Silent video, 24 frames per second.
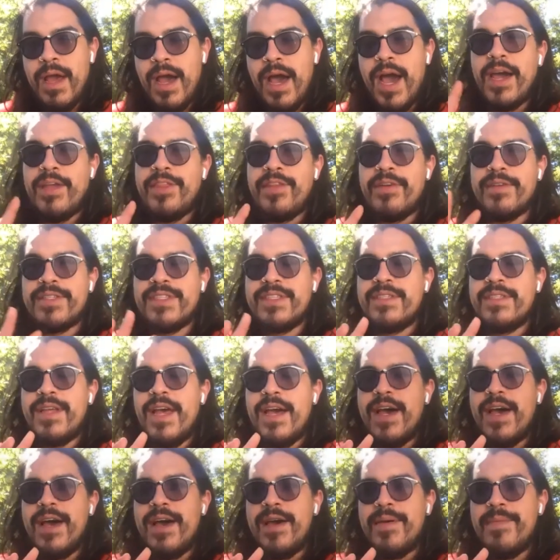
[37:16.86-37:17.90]
either
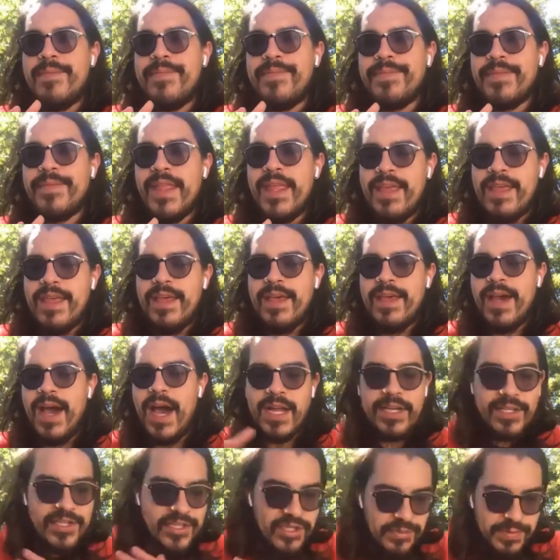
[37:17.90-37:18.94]

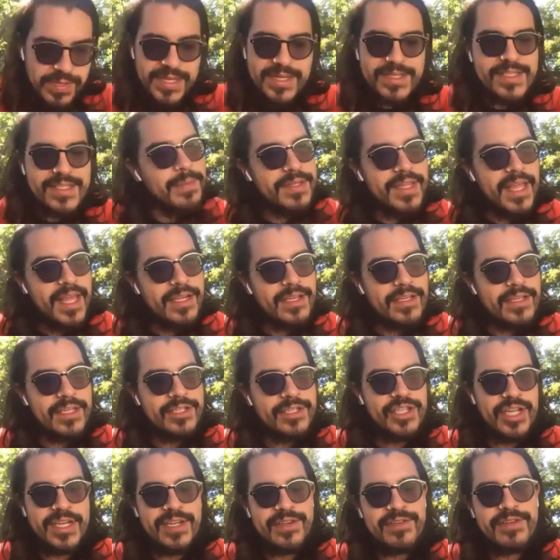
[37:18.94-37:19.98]
undoing some of that
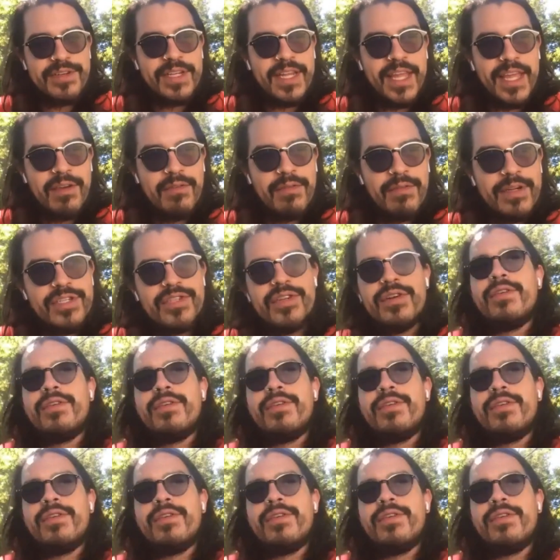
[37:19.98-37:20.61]
gendered language,